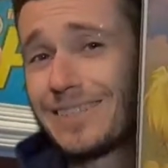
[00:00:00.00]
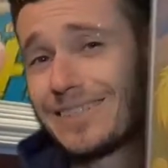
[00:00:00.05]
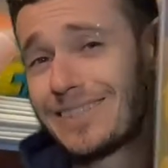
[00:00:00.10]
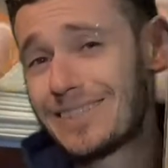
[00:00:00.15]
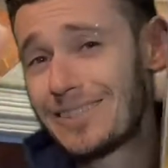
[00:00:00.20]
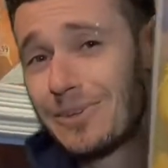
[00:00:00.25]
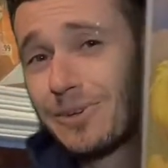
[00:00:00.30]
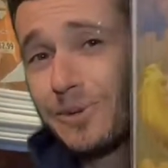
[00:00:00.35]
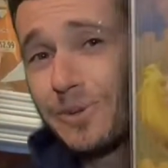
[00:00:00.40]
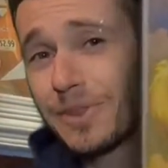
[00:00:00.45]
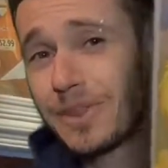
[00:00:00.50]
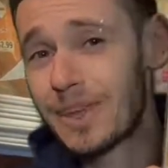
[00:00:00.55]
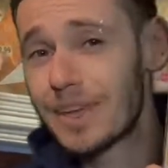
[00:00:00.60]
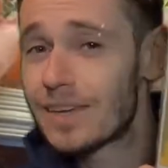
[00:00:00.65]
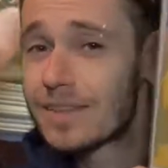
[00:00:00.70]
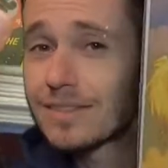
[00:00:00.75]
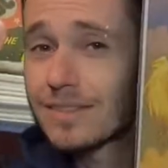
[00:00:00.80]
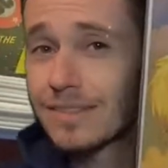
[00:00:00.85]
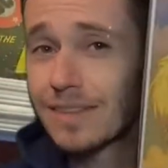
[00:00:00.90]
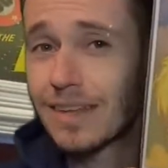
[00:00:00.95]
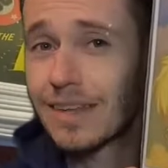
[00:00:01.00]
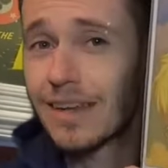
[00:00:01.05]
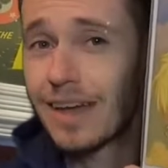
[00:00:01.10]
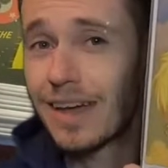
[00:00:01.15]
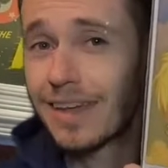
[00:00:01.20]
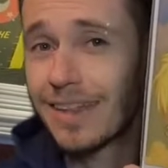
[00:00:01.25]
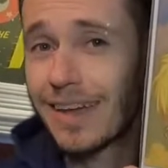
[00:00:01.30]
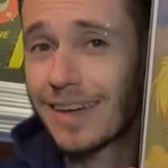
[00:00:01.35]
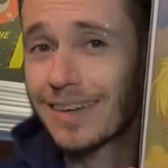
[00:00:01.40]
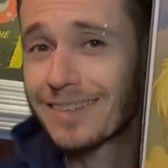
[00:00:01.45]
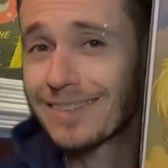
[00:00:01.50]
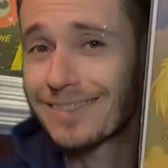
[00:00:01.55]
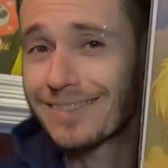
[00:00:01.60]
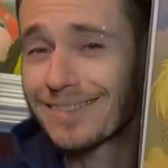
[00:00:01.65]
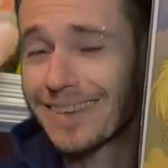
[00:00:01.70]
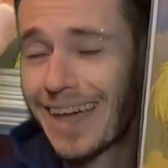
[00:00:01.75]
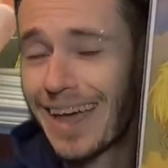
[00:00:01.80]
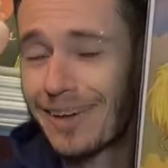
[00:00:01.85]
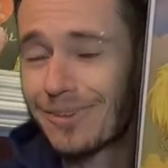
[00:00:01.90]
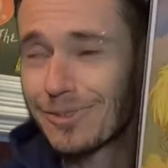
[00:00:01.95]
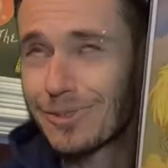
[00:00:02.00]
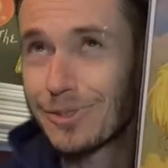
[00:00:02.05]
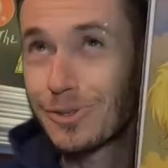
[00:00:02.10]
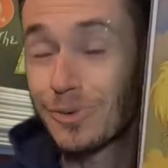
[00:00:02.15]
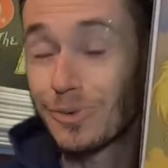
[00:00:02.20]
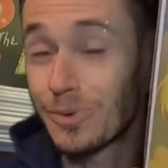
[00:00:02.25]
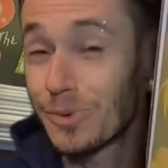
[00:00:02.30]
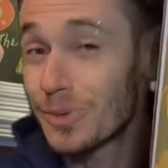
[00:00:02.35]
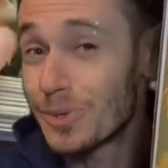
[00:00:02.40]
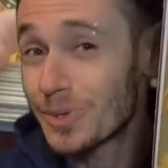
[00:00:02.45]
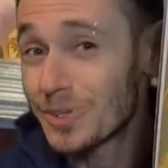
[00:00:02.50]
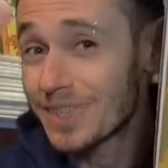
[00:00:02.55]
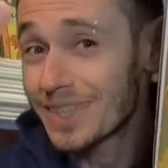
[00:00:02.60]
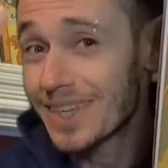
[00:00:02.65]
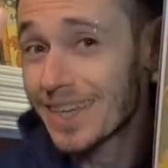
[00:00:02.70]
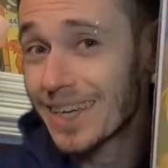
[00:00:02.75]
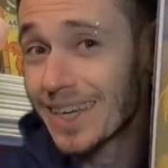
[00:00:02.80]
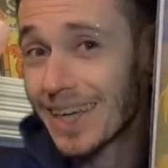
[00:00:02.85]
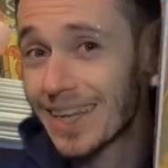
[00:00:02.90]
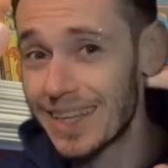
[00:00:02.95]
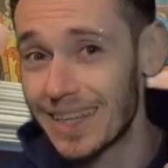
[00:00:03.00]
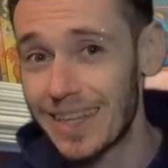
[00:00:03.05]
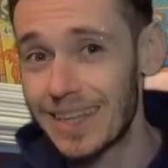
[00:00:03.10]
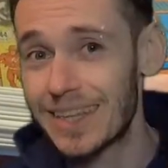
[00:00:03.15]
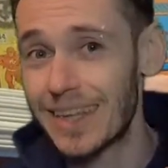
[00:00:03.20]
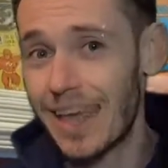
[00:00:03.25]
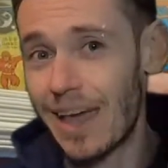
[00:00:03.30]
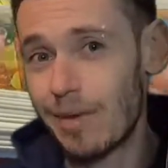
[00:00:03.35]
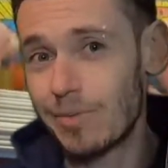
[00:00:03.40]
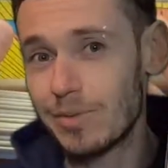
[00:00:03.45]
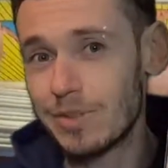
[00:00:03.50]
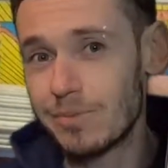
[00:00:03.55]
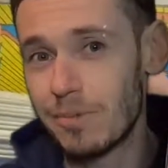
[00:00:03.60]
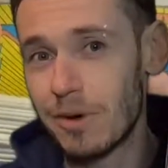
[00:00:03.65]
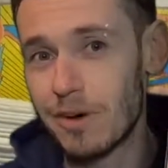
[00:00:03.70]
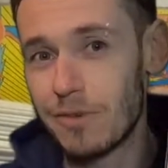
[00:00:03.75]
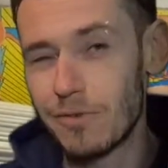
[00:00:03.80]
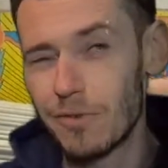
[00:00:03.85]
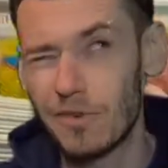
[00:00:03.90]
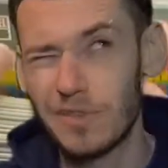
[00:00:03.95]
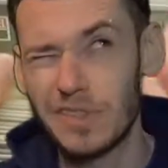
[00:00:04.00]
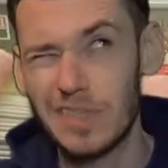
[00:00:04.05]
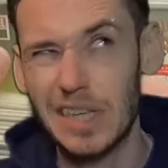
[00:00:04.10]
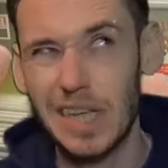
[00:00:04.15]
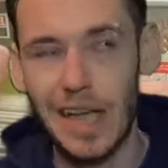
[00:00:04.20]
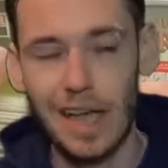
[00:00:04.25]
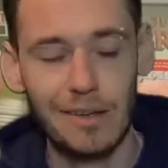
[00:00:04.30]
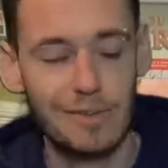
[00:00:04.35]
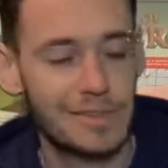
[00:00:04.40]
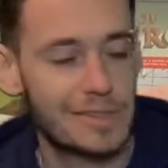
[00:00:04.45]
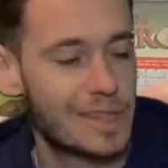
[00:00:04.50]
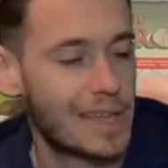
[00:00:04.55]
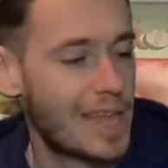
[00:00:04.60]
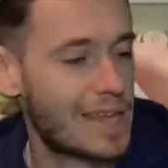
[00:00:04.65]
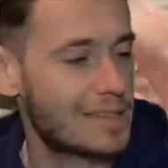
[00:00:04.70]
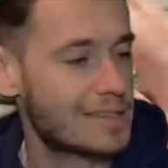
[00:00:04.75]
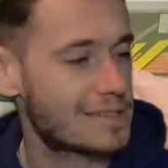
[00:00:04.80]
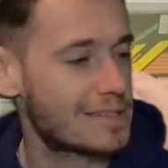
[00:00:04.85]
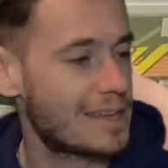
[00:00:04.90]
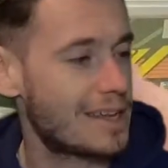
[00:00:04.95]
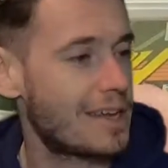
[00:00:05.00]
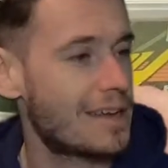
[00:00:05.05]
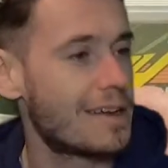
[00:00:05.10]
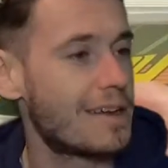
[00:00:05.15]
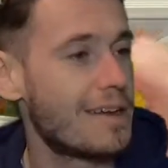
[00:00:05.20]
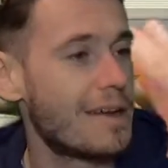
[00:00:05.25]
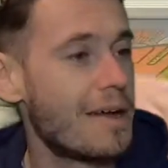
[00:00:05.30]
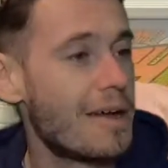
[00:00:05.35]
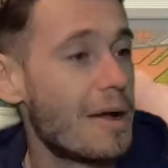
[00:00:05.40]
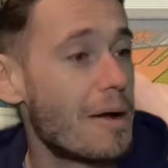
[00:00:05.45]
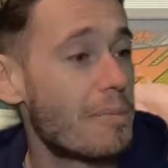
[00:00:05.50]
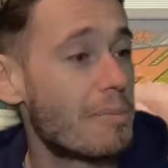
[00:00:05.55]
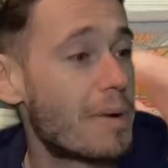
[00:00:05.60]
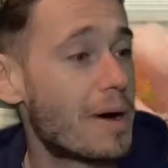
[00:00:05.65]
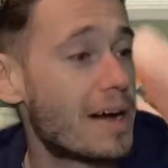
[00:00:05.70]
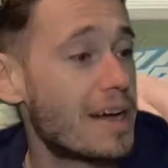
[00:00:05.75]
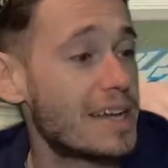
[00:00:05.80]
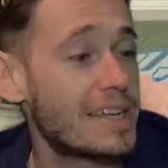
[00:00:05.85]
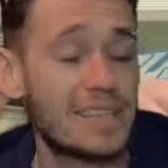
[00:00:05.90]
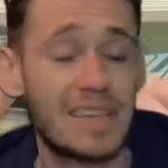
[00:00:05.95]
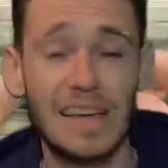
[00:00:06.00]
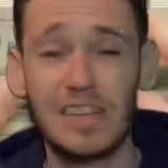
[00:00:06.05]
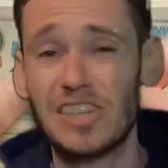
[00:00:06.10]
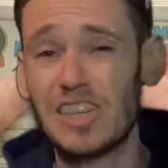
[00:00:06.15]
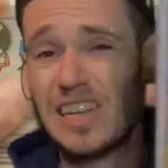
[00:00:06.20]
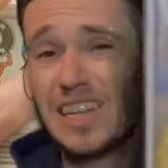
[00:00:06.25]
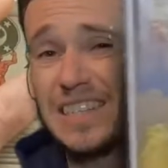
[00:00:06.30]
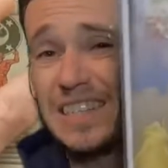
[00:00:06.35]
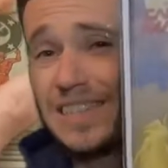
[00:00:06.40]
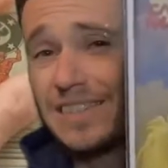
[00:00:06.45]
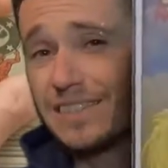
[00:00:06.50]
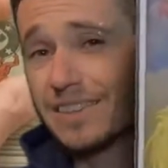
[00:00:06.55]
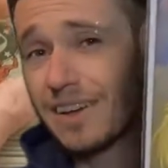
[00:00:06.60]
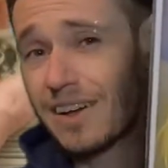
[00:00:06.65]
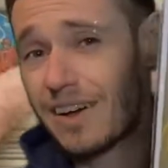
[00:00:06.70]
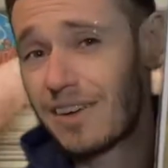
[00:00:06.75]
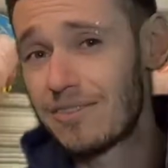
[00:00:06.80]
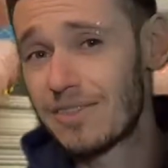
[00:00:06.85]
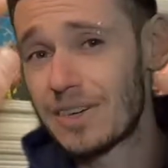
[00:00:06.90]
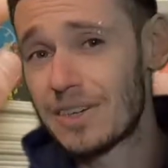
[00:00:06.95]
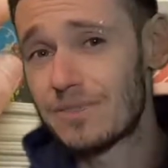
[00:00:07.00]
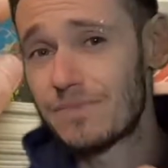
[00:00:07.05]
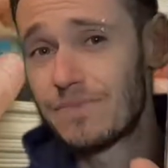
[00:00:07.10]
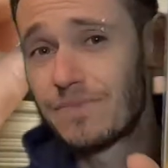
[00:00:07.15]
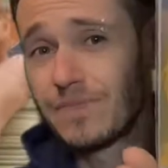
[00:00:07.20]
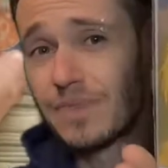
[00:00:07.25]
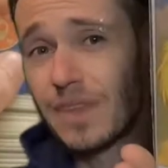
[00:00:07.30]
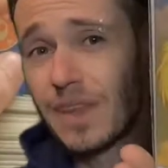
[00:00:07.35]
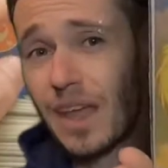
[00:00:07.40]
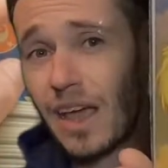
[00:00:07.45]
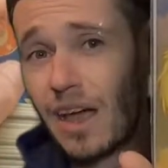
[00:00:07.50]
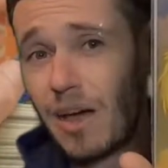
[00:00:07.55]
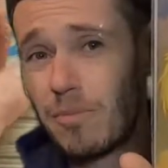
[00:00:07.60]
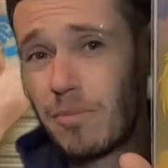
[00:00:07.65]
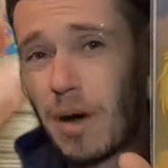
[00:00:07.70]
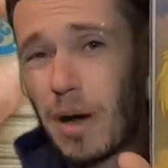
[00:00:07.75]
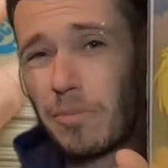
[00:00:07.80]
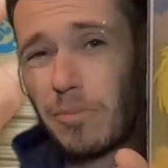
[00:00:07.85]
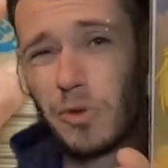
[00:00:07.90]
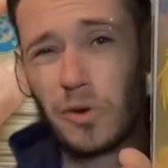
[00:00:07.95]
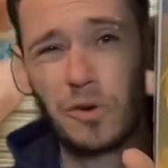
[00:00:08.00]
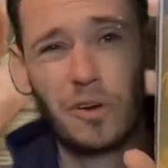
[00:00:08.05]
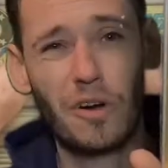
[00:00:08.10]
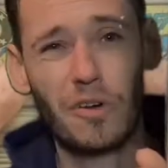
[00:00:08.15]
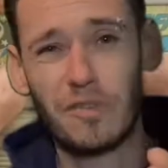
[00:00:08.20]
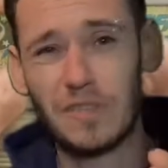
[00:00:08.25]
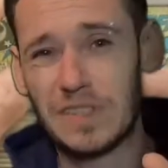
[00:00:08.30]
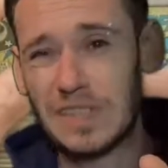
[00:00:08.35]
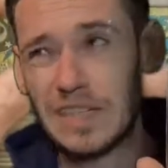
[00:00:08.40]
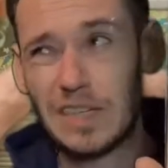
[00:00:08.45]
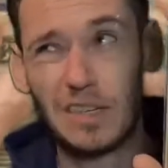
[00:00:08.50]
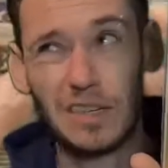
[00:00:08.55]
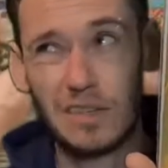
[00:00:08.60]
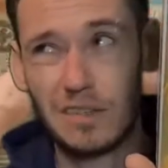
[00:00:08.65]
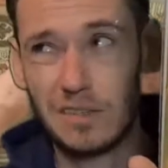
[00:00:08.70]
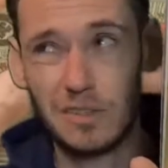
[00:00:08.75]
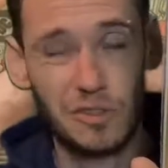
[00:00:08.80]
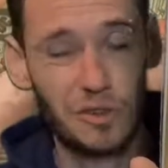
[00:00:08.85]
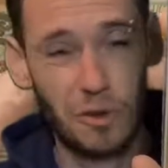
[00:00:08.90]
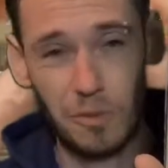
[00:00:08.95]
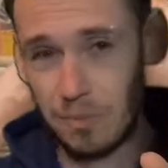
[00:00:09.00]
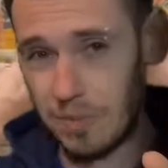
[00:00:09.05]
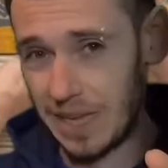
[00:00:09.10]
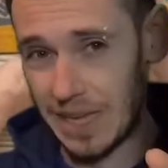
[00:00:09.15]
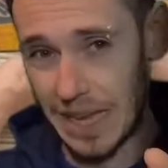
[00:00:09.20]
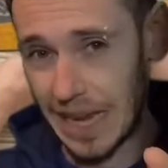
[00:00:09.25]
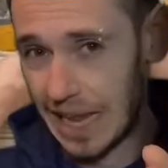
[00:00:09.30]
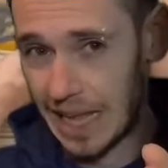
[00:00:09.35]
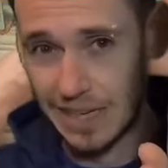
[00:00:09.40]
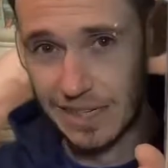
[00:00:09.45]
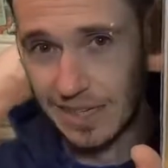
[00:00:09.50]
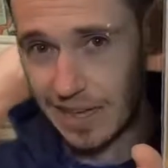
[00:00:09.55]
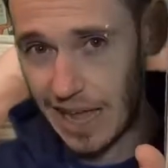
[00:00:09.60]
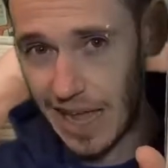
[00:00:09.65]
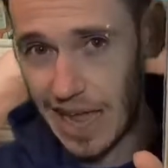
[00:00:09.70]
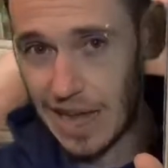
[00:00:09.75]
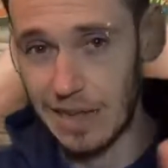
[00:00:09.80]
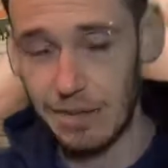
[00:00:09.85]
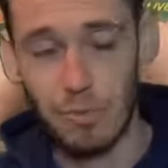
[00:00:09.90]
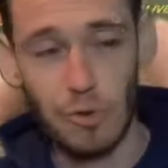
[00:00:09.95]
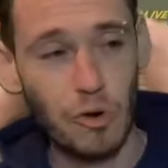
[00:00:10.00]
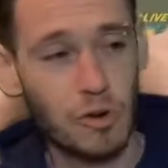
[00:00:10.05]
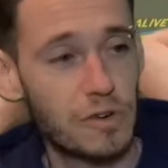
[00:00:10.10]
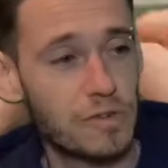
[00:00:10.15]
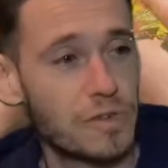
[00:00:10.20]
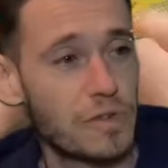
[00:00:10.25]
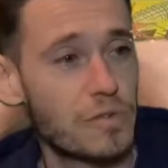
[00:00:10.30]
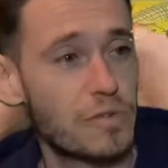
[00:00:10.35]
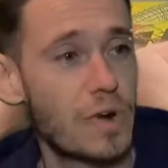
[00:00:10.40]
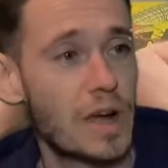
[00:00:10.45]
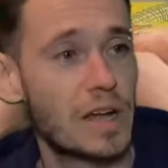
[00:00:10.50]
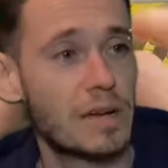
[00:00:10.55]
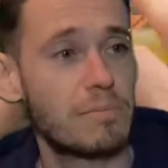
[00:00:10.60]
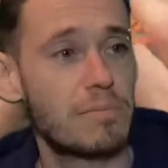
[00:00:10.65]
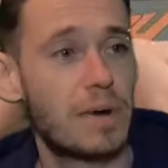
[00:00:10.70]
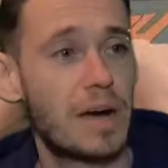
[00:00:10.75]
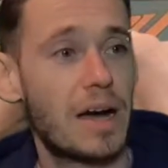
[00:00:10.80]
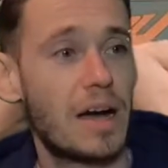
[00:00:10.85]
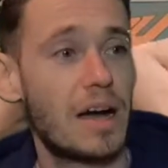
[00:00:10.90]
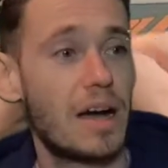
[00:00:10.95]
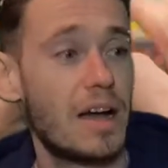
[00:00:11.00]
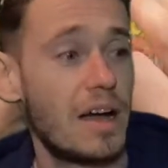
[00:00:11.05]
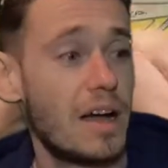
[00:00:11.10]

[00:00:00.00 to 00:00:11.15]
two things that count towards it, and then the Captain Marvel obviously counts against it, but it's actually a decent cover. I'm not obviously going to not be collecting any more of the run, but